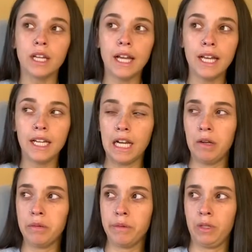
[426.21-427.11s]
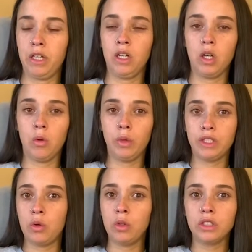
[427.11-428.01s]
And I remember we
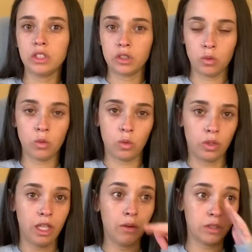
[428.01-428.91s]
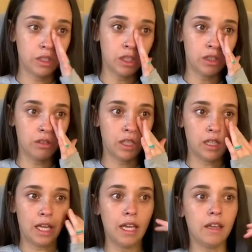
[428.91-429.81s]
toured the school, and there was literally
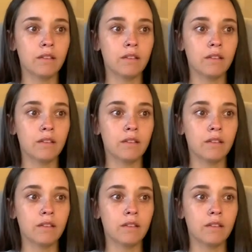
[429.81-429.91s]
like